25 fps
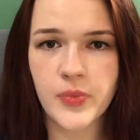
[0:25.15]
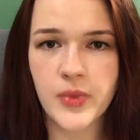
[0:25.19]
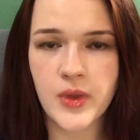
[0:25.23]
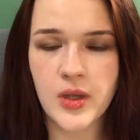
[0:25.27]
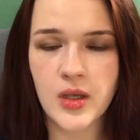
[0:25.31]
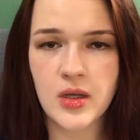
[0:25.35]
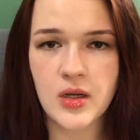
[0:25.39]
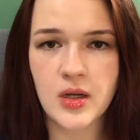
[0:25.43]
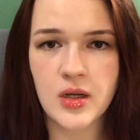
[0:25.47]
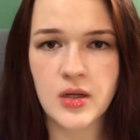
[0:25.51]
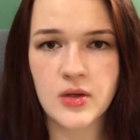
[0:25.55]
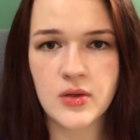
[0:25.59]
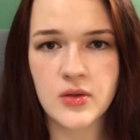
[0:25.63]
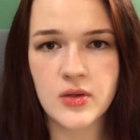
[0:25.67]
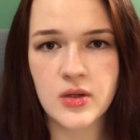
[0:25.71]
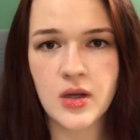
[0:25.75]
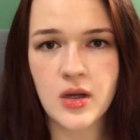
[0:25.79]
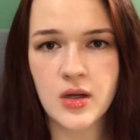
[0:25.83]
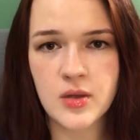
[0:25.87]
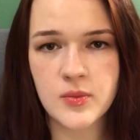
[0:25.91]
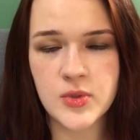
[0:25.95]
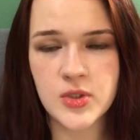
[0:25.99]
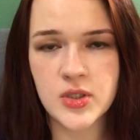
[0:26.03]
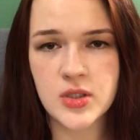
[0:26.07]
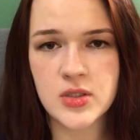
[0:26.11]
And I know the
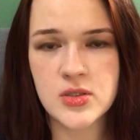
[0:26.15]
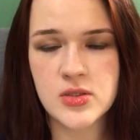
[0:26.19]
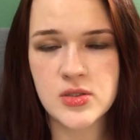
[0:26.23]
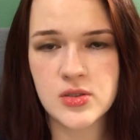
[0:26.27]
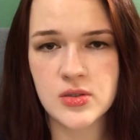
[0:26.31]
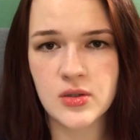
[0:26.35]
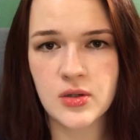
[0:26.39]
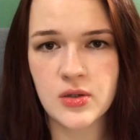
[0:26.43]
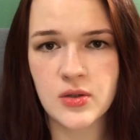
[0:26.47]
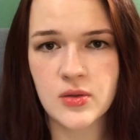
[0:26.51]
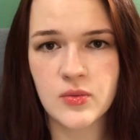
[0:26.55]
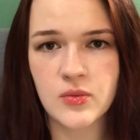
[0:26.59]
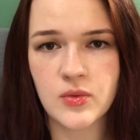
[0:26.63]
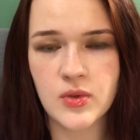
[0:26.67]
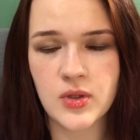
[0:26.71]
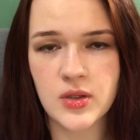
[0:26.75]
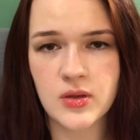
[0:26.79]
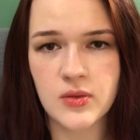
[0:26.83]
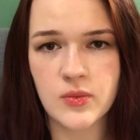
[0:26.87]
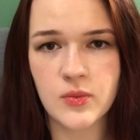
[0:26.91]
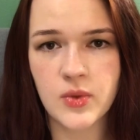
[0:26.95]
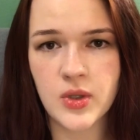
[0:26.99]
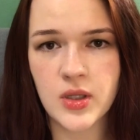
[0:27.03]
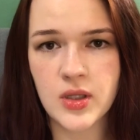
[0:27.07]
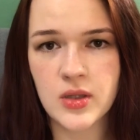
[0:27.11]
common concern with
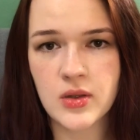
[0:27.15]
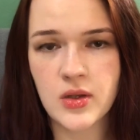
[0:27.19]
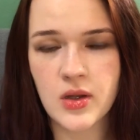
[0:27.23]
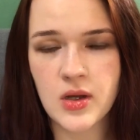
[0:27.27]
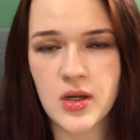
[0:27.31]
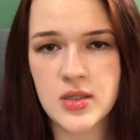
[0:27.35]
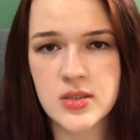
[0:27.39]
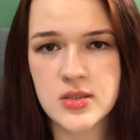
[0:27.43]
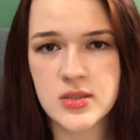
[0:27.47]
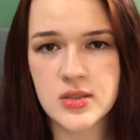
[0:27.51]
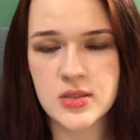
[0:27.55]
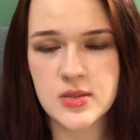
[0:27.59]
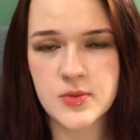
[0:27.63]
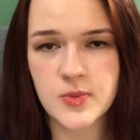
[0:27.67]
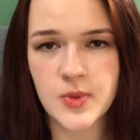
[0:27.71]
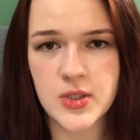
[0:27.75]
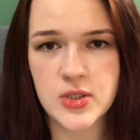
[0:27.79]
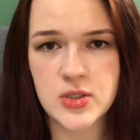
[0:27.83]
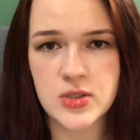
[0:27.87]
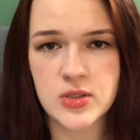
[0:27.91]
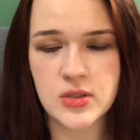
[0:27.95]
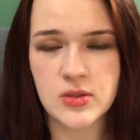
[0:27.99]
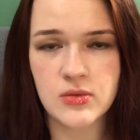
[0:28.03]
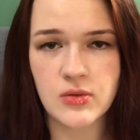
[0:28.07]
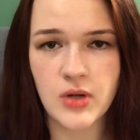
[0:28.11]
weight loss,
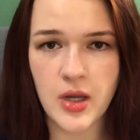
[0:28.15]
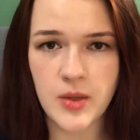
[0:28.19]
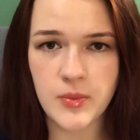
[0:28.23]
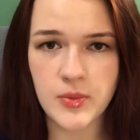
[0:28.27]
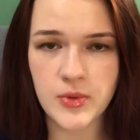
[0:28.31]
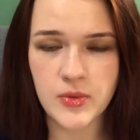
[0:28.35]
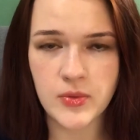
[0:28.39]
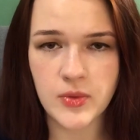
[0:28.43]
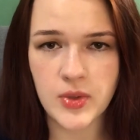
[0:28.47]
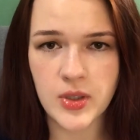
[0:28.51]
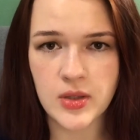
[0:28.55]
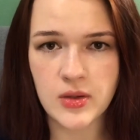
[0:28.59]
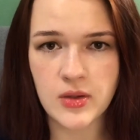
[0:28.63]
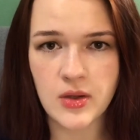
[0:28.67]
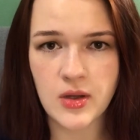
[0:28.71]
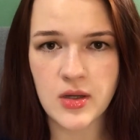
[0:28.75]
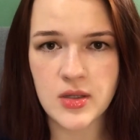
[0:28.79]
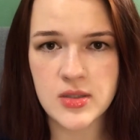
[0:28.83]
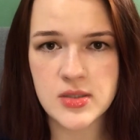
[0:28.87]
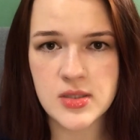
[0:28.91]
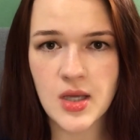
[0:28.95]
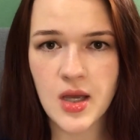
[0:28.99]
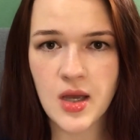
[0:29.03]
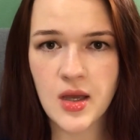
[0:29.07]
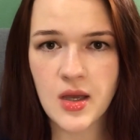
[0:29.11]
especially rapid weight
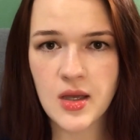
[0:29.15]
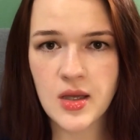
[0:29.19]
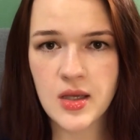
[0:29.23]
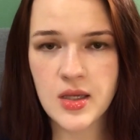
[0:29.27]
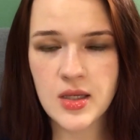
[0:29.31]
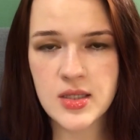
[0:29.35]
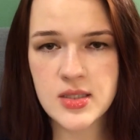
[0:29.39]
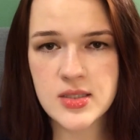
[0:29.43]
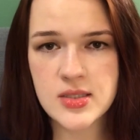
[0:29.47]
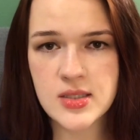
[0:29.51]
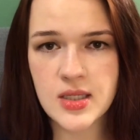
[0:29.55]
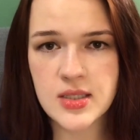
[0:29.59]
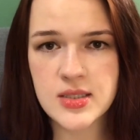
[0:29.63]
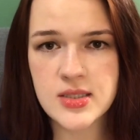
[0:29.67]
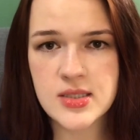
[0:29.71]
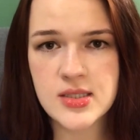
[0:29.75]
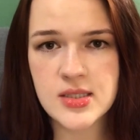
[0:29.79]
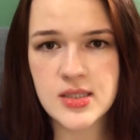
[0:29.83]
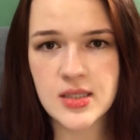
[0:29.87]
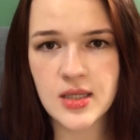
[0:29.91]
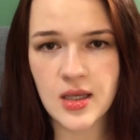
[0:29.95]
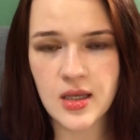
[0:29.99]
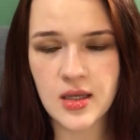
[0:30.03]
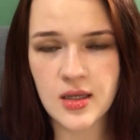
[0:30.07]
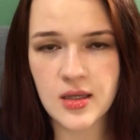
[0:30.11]
loss, is that
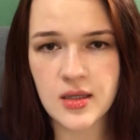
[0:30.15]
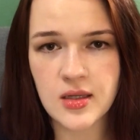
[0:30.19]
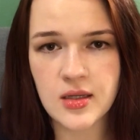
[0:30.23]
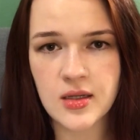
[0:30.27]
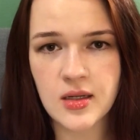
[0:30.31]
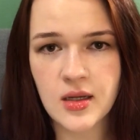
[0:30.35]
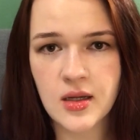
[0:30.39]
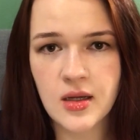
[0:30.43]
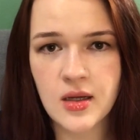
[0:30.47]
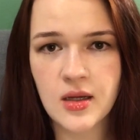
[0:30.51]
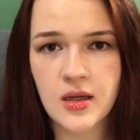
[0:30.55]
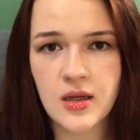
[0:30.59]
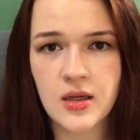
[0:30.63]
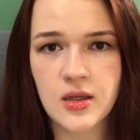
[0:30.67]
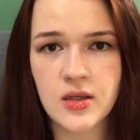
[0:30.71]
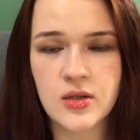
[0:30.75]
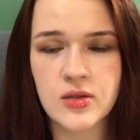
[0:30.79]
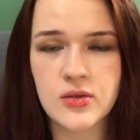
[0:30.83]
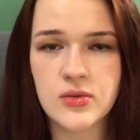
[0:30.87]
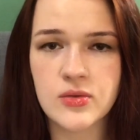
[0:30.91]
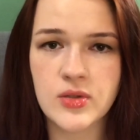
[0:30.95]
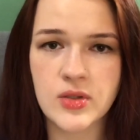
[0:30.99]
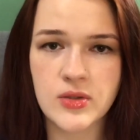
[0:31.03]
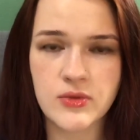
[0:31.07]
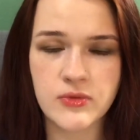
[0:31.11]
skin,
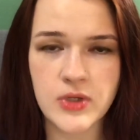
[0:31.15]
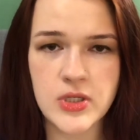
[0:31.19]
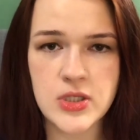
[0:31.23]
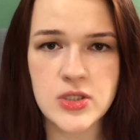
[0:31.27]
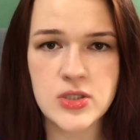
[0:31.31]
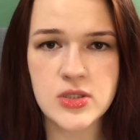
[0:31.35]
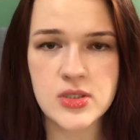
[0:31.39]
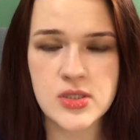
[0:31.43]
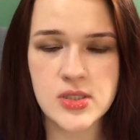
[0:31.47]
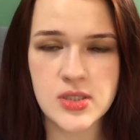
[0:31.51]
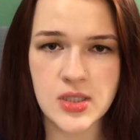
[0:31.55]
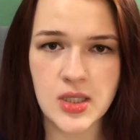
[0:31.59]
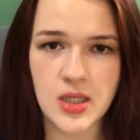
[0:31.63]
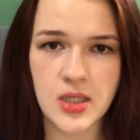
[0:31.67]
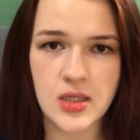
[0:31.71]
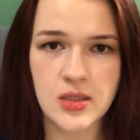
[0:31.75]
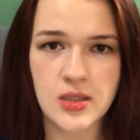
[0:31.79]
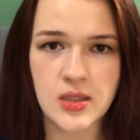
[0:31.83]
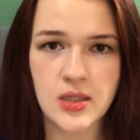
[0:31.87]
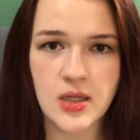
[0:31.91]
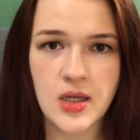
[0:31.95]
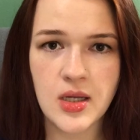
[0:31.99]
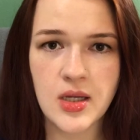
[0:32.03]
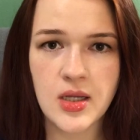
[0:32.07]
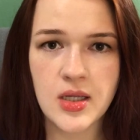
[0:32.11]
including facial
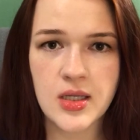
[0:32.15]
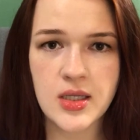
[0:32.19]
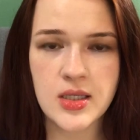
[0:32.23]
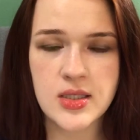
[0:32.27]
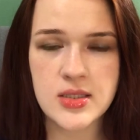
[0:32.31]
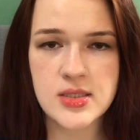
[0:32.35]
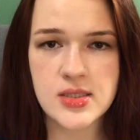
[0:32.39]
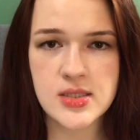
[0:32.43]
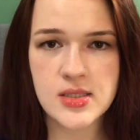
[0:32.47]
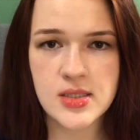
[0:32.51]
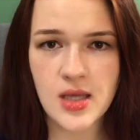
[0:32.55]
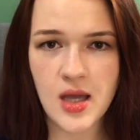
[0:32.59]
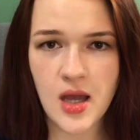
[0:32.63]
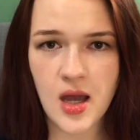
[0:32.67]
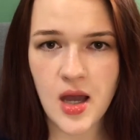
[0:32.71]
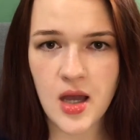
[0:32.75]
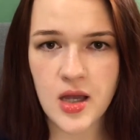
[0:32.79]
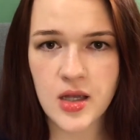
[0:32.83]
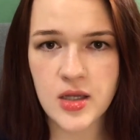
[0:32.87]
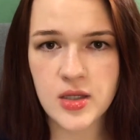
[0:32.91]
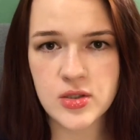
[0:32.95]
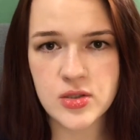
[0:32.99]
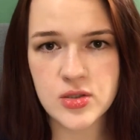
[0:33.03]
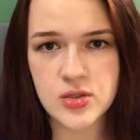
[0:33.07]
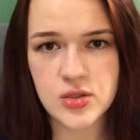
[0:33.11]
skin, can
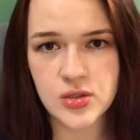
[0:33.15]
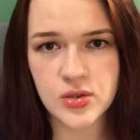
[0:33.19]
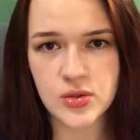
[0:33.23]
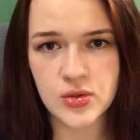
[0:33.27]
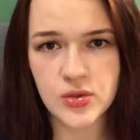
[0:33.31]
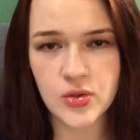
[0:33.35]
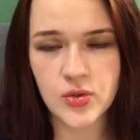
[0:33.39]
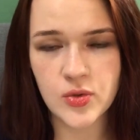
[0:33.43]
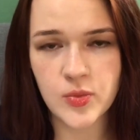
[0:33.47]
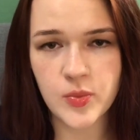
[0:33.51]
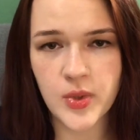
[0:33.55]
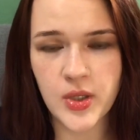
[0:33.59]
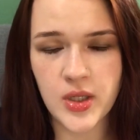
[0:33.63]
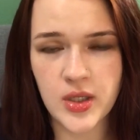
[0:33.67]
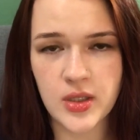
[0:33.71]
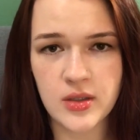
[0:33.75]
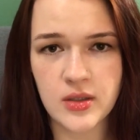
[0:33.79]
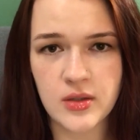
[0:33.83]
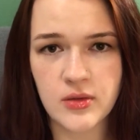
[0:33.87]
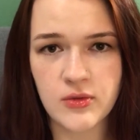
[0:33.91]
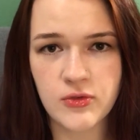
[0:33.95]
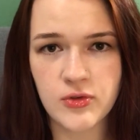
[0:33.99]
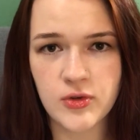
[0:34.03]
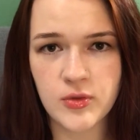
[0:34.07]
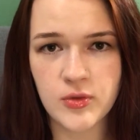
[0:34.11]
sag and droop,
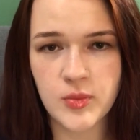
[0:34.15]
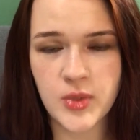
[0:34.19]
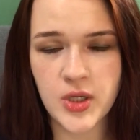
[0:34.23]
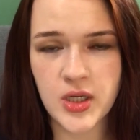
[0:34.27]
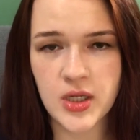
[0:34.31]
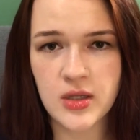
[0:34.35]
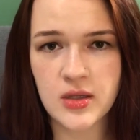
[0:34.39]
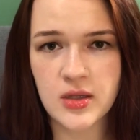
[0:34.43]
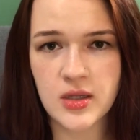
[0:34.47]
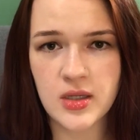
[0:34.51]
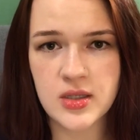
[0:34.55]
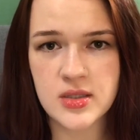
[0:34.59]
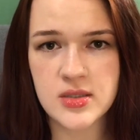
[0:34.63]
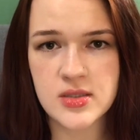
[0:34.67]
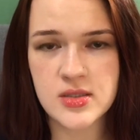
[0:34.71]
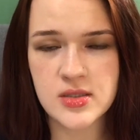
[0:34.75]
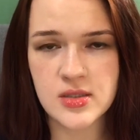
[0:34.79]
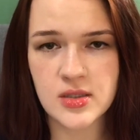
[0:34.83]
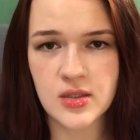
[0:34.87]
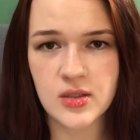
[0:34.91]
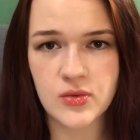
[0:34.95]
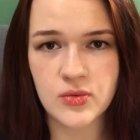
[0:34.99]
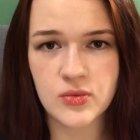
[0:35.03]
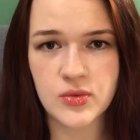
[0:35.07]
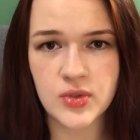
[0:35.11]
and for many that's
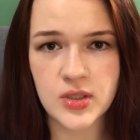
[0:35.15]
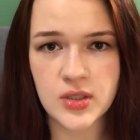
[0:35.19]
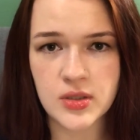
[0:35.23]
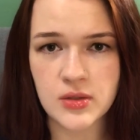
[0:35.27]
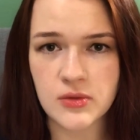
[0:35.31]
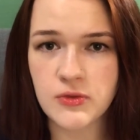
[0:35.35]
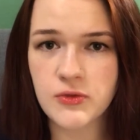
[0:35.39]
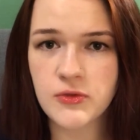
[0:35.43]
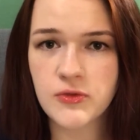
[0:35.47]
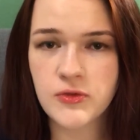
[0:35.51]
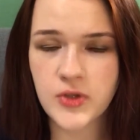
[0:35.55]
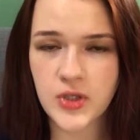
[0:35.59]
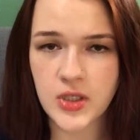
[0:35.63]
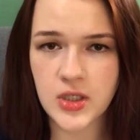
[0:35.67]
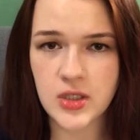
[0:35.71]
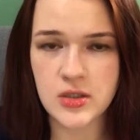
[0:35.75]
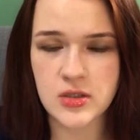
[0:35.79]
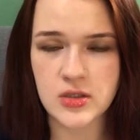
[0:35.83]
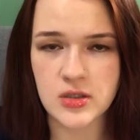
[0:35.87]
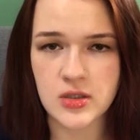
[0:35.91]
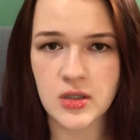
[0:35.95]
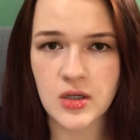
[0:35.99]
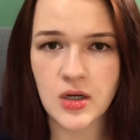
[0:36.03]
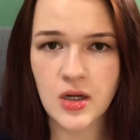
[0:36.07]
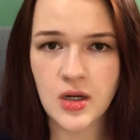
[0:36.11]
a real
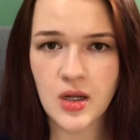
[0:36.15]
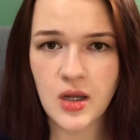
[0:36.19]
fear.